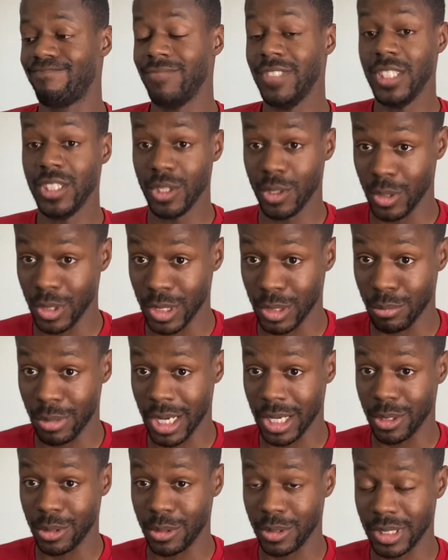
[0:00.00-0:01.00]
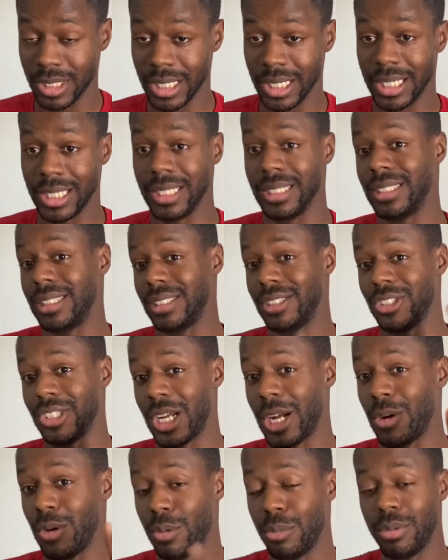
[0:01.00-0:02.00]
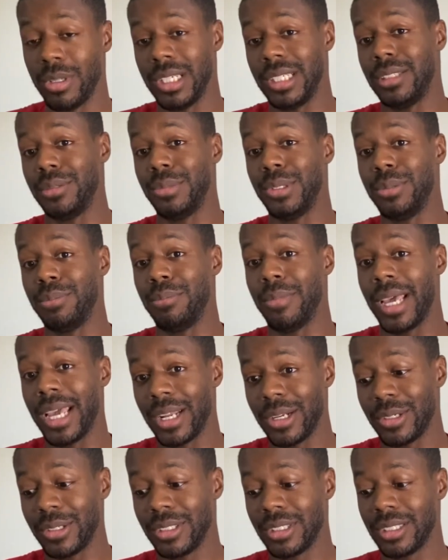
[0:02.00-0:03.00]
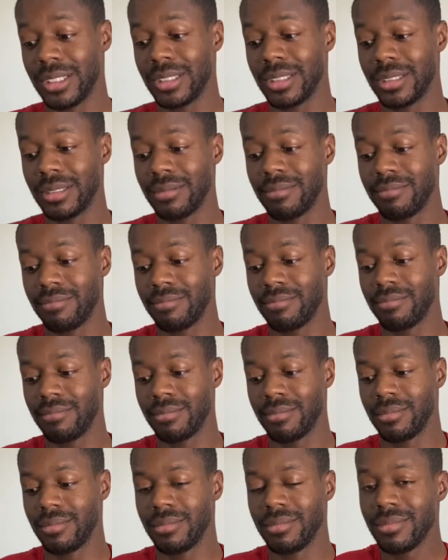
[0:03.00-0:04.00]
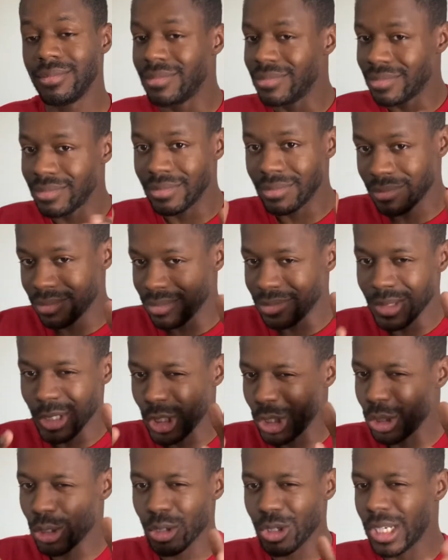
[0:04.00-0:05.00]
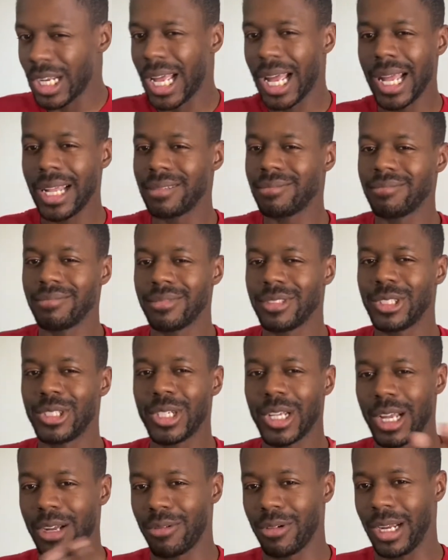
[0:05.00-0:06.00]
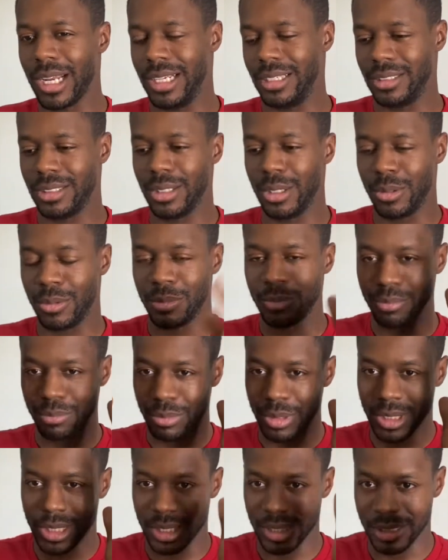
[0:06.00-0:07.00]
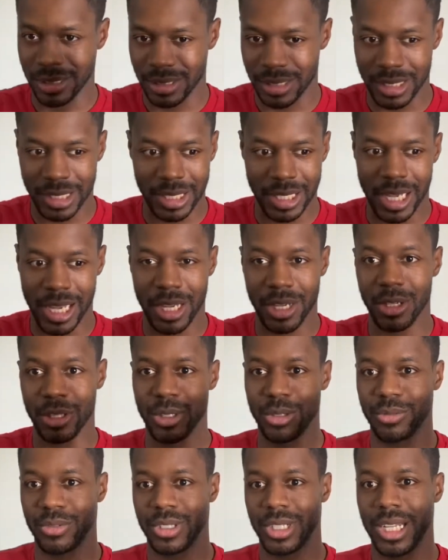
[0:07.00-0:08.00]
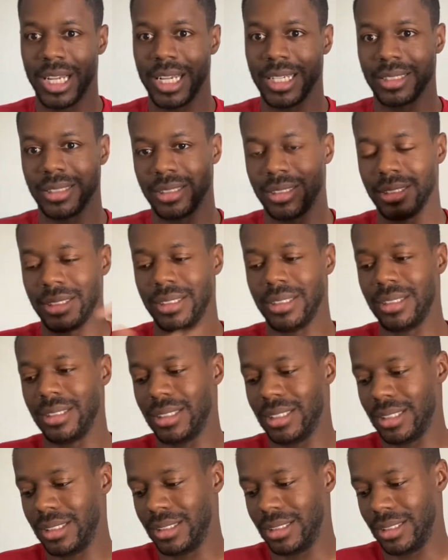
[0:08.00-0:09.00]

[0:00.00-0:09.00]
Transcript: So anybody who says gyro placement matters, you're not right. So because angular velocity is